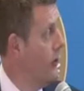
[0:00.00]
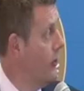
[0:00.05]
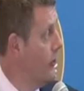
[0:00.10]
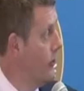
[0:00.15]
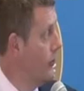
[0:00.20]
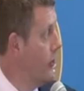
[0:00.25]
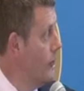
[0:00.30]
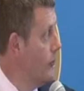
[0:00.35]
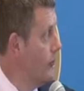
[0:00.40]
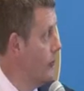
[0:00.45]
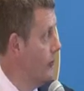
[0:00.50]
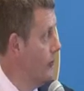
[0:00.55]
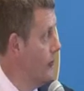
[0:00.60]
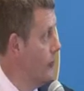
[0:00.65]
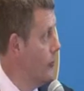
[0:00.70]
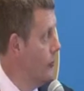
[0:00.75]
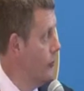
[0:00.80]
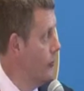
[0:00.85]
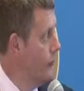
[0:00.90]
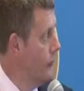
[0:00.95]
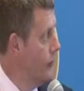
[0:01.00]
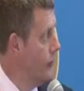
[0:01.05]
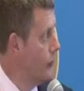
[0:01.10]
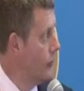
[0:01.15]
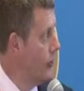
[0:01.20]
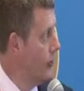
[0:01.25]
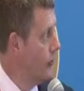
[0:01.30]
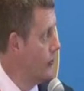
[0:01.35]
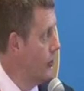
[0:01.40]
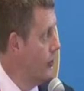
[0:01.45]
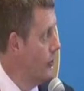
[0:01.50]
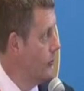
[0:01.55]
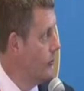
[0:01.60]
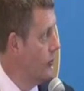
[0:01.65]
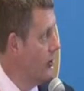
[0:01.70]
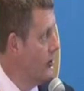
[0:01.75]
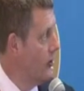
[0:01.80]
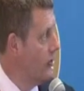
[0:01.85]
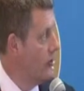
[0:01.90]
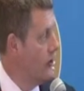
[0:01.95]
Temporary removal, sometimes
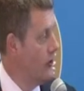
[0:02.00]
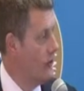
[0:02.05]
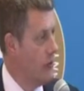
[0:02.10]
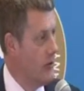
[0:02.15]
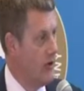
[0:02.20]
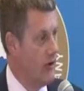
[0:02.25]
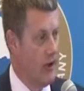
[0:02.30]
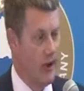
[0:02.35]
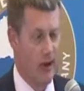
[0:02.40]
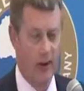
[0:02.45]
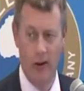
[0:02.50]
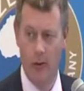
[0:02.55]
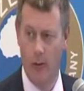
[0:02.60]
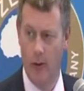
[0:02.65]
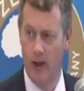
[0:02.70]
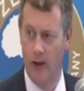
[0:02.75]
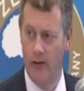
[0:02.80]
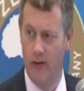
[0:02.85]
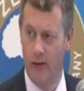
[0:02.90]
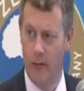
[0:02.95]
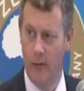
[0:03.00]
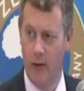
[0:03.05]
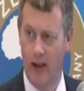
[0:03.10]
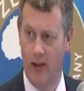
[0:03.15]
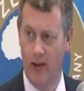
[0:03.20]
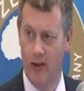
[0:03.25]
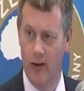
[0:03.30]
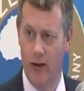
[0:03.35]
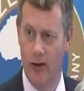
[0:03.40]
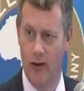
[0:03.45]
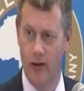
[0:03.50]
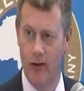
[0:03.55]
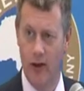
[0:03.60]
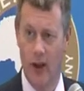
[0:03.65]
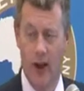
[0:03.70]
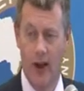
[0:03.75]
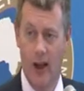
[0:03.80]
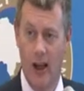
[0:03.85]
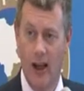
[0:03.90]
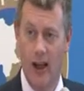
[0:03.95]
things need to be taken away for maintenance,
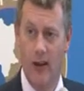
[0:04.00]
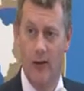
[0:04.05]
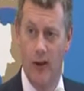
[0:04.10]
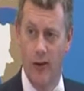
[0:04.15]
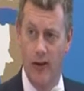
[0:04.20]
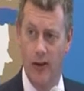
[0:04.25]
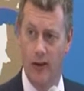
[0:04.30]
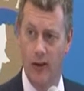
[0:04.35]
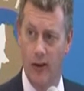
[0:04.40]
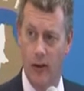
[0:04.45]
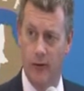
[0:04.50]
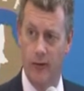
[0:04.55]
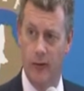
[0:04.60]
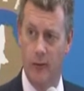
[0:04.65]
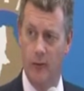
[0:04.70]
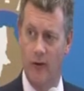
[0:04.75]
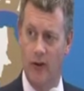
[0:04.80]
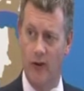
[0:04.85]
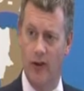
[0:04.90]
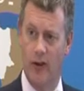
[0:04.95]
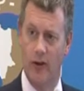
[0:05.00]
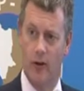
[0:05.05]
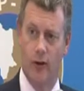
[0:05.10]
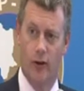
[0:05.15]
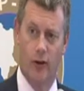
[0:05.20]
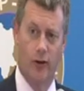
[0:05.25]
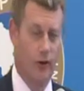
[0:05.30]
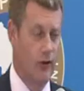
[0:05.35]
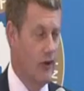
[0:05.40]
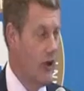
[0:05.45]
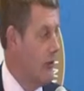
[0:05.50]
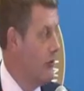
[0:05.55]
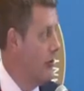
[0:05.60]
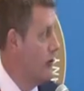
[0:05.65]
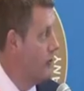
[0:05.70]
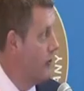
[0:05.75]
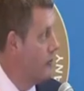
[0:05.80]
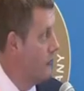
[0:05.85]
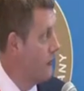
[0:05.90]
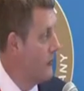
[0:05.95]
even if it's not from physical loss or
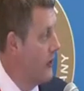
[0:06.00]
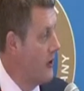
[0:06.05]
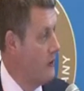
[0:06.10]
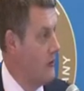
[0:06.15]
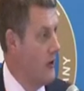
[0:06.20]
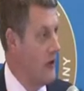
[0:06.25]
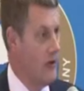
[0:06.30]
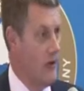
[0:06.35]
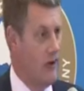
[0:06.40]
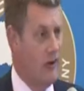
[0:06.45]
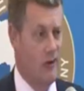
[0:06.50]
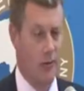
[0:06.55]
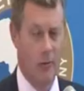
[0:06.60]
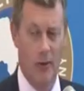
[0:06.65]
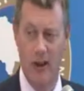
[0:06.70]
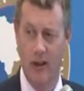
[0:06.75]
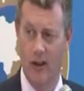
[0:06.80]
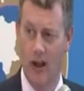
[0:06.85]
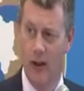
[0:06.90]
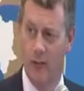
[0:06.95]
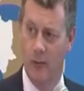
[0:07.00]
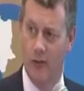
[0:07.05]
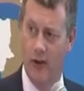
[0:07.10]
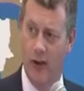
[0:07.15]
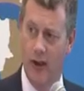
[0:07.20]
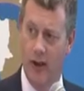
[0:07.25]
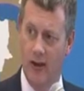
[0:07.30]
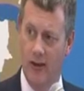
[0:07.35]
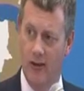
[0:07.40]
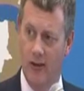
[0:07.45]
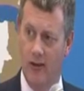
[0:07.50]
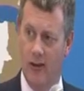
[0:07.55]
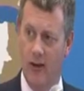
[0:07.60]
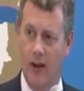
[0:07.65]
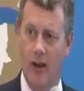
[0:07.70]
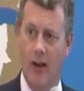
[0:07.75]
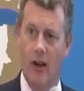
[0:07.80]
damage. They may need to be upgrades.